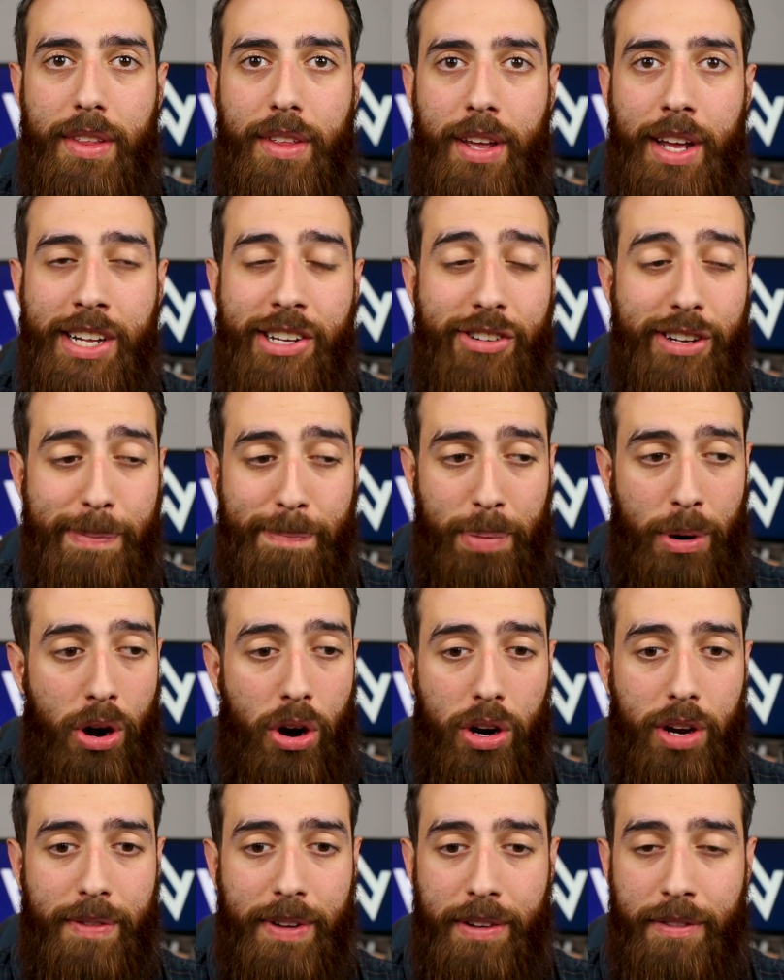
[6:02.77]
It's just
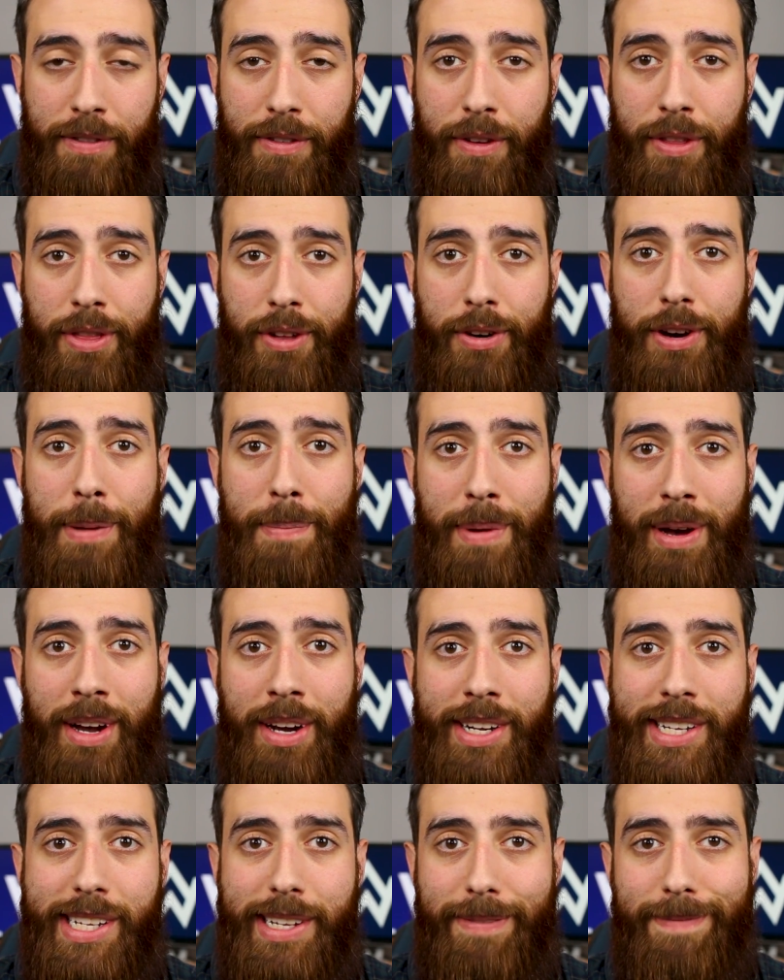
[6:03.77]
part of it, and for 30
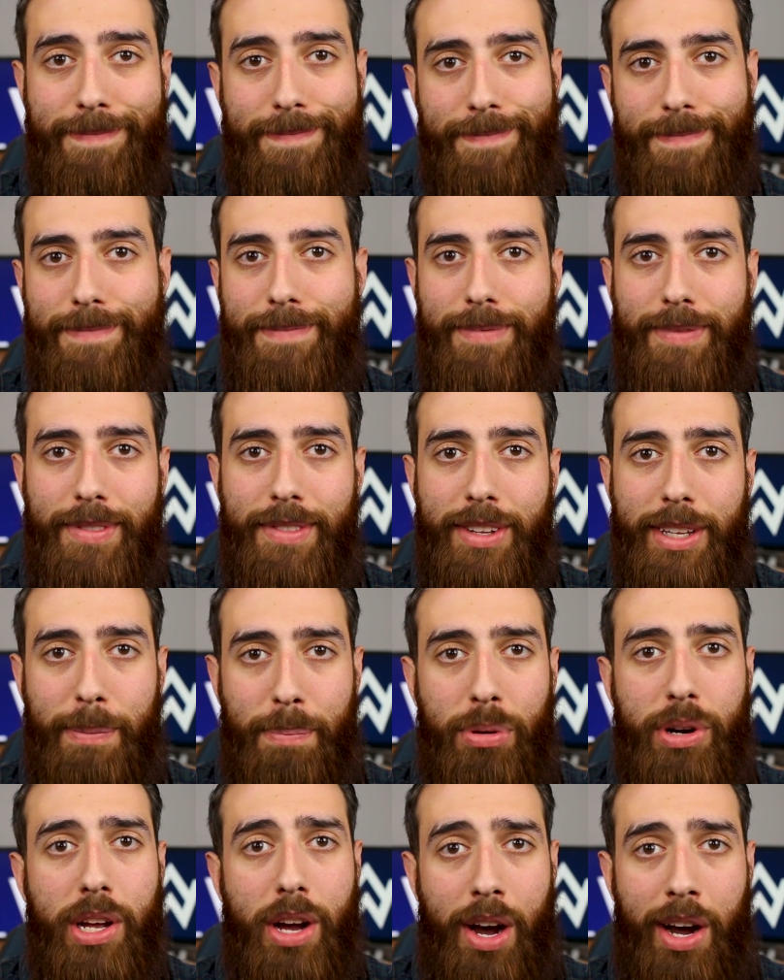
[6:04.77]
bucks, it's a
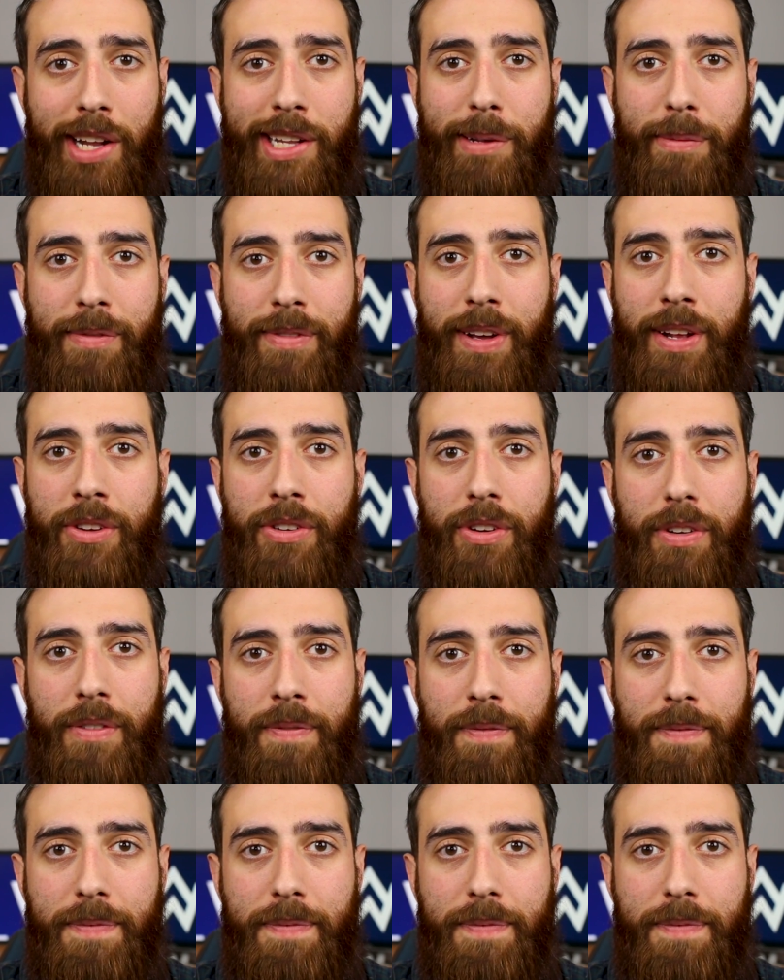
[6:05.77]
pretty awesome feature.